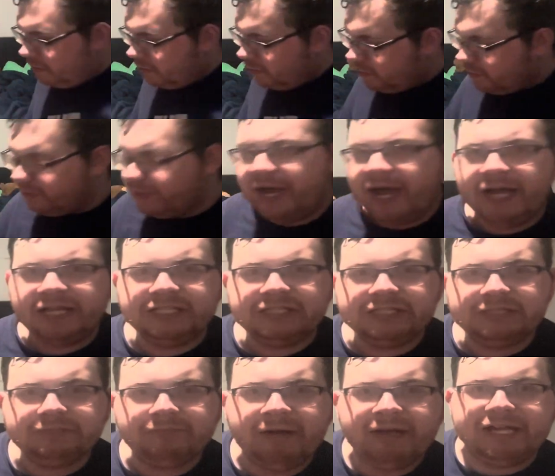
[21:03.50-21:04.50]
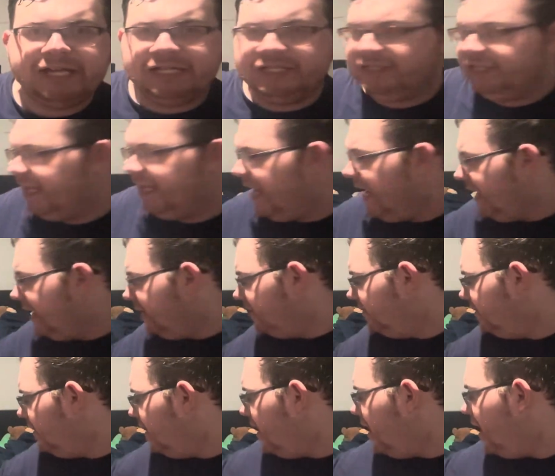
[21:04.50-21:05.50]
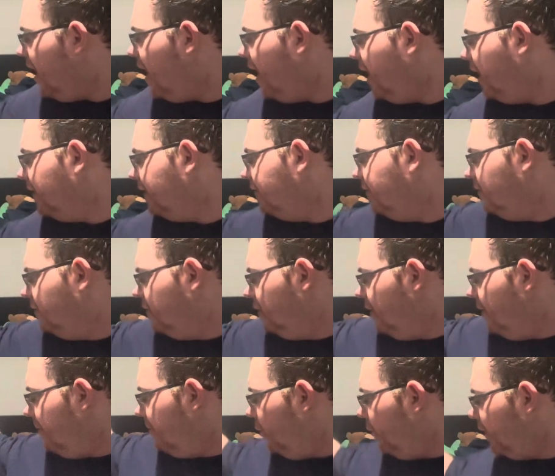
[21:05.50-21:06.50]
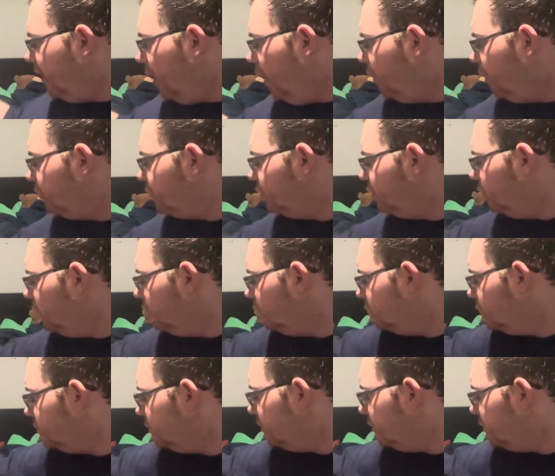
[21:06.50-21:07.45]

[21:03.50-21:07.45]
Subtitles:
that's my intake on bowling arsenals,